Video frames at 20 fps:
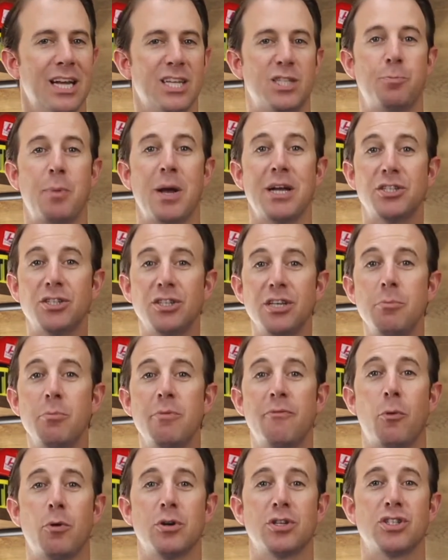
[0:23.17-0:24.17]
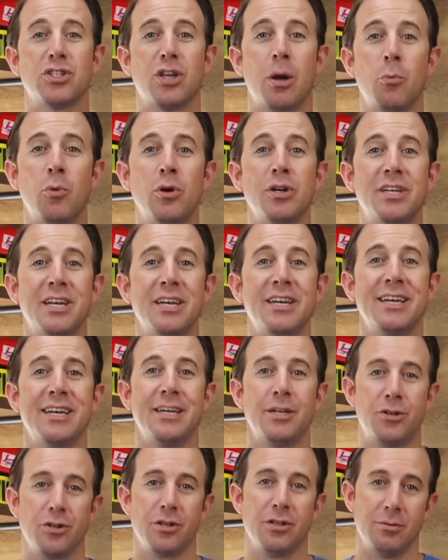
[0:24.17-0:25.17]
especially before someone can
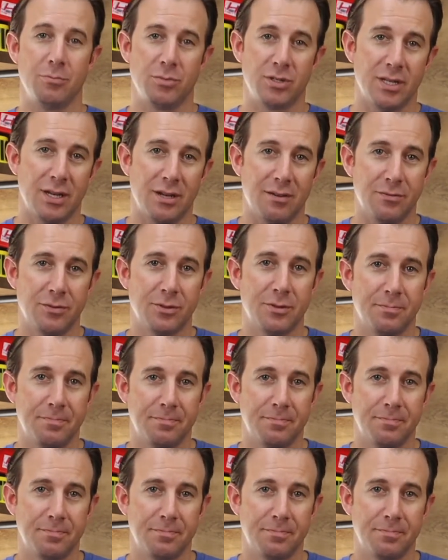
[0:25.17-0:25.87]
injure themselves.